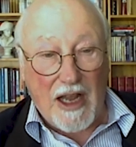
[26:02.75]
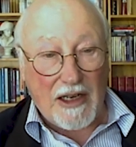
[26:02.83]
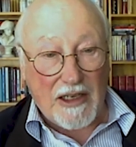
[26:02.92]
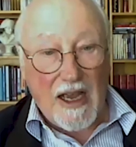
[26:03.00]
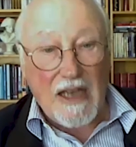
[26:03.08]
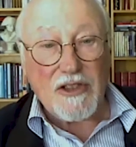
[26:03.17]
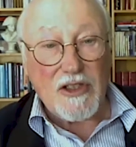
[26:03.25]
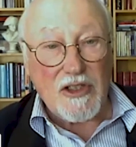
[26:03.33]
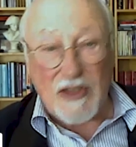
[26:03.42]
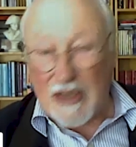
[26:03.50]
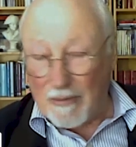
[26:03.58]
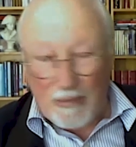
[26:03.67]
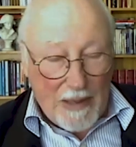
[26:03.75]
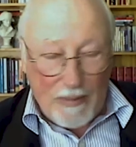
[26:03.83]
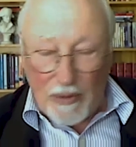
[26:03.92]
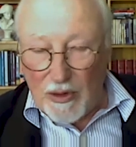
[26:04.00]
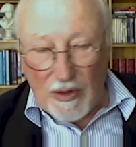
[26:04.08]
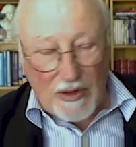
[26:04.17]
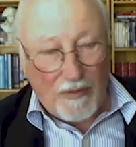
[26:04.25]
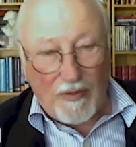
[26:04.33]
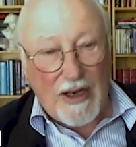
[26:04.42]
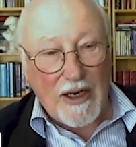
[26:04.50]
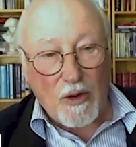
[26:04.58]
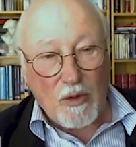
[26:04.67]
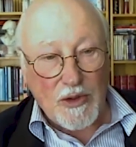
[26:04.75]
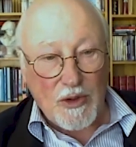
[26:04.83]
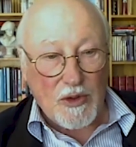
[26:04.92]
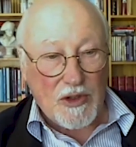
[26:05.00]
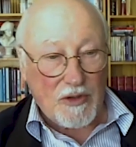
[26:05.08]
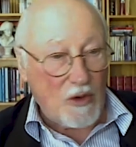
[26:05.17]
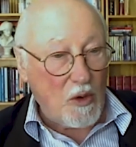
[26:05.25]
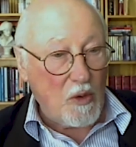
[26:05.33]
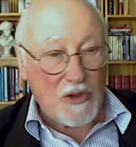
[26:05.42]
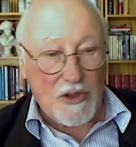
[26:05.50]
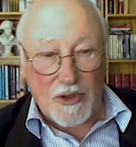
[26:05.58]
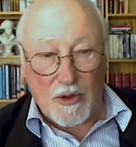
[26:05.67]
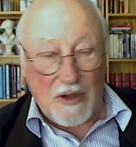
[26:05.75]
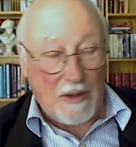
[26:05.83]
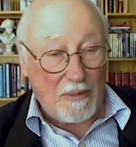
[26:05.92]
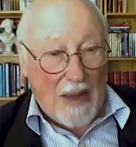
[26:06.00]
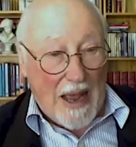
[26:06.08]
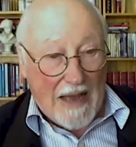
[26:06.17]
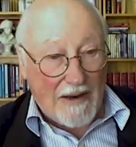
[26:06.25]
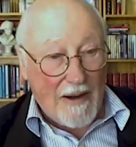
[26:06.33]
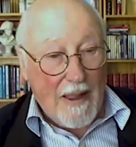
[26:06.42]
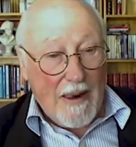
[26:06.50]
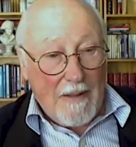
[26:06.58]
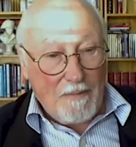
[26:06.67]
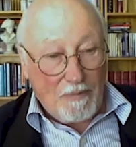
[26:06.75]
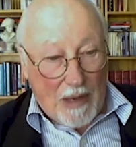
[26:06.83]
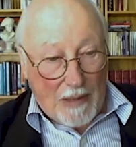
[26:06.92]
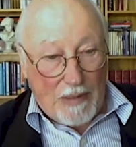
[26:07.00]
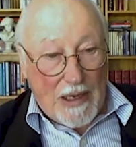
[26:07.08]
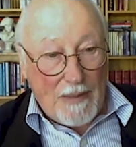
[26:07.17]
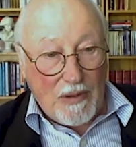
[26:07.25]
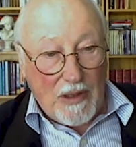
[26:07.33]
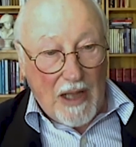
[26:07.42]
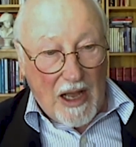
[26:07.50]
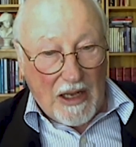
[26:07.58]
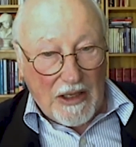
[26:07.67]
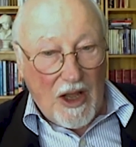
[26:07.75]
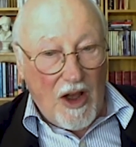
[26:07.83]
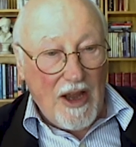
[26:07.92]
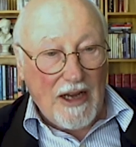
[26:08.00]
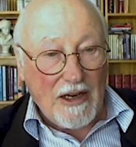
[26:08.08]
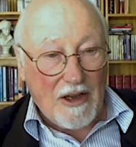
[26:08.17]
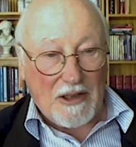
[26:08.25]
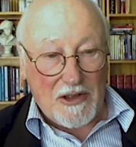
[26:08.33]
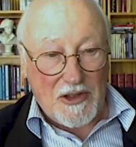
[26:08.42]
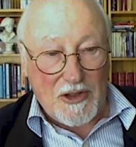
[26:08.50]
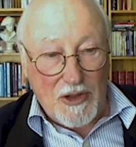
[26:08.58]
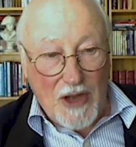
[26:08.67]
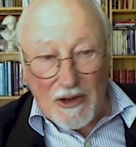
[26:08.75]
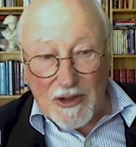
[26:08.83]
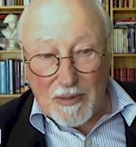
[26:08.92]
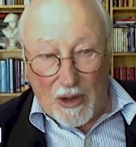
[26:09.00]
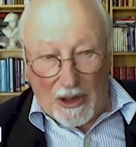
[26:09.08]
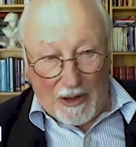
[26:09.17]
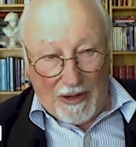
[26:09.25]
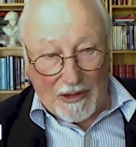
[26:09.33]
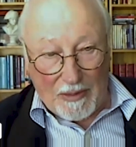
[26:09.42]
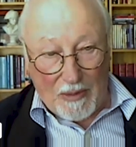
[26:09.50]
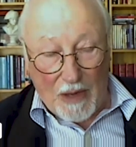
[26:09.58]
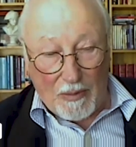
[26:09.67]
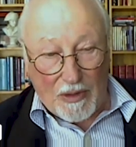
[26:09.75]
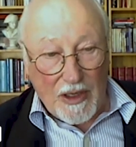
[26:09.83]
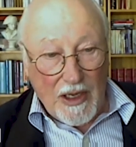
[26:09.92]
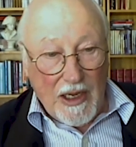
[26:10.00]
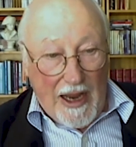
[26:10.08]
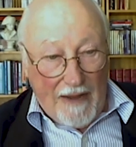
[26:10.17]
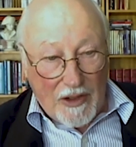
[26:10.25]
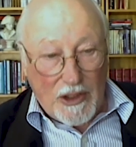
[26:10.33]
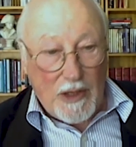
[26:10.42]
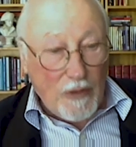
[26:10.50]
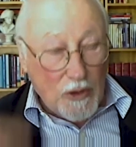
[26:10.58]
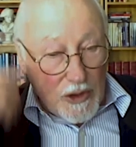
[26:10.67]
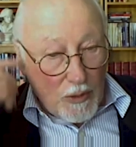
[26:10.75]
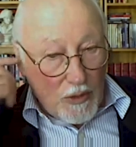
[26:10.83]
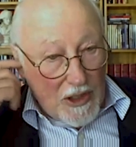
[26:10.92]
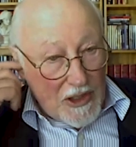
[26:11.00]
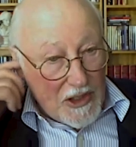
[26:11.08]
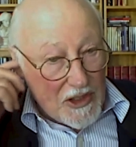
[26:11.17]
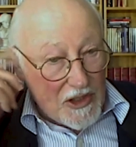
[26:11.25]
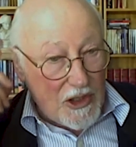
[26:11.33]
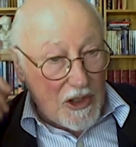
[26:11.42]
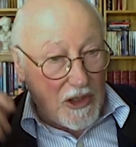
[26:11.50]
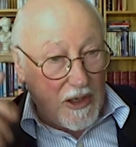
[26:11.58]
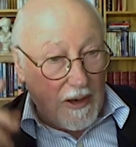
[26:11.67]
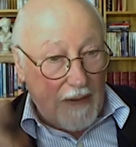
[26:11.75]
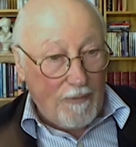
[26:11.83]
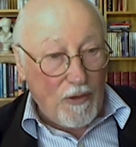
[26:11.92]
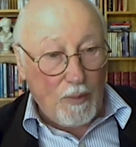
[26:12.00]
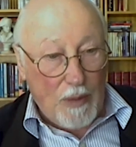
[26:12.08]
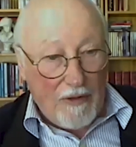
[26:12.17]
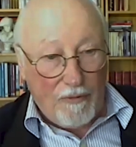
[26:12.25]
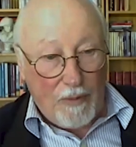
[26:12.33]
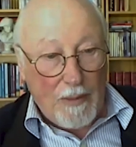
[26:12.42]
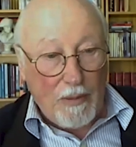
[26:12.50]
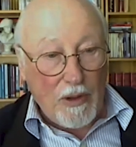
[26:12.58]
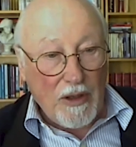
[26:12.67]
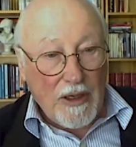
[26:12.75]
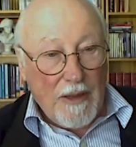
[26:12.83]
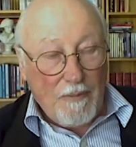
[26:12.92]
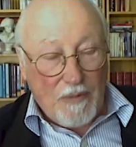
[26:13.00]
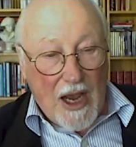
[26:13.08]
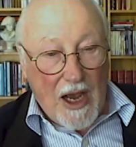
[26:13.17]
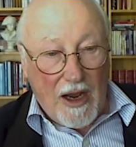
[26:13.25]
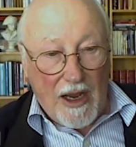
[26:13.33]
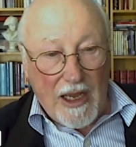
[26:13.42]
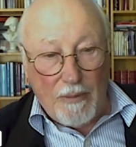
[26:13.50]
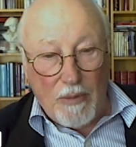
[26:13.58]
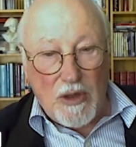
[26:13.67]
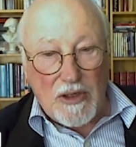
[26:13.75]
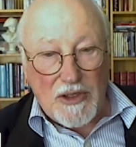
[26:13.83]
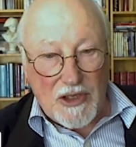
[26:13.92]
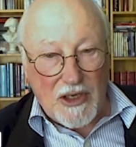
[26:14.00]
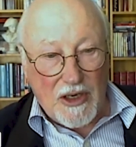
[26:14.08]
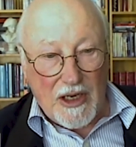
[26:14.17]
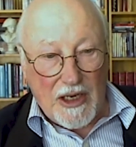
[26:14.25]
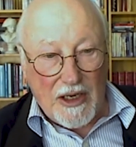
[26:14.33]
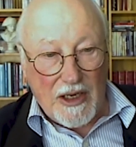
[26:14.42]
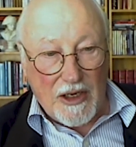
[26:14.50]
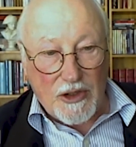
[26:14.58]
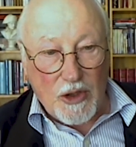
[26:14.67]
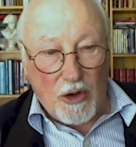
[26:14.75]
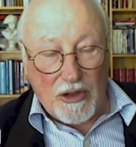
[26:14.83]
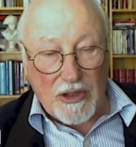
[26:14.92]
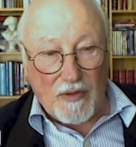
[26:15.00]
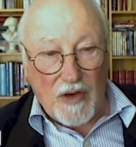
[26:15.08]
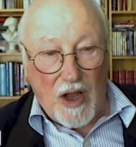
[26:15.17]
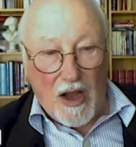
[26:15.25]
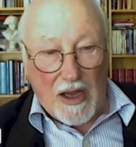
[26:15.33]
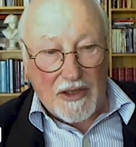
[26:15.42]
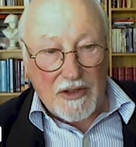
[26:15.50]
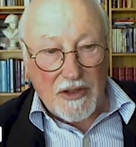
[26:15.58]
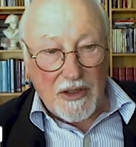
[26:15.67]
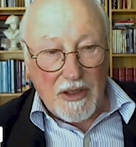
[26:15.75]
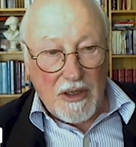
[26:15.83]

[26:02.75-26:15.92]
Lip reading: nutcases and people who are defending all sorts of causes, good and bad. But people are lying like there's no tomorrow at the moment. And the difficulty with this is if people are immersed in a torrent of lies,